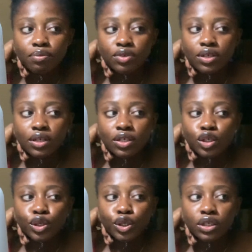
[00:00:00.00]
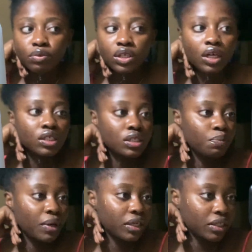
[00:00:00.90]
and I'm looking good. I'm
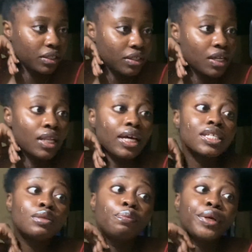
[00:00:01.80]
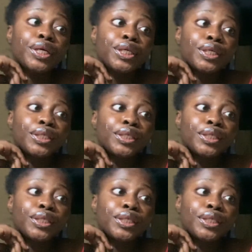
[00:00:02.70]
speak. speak.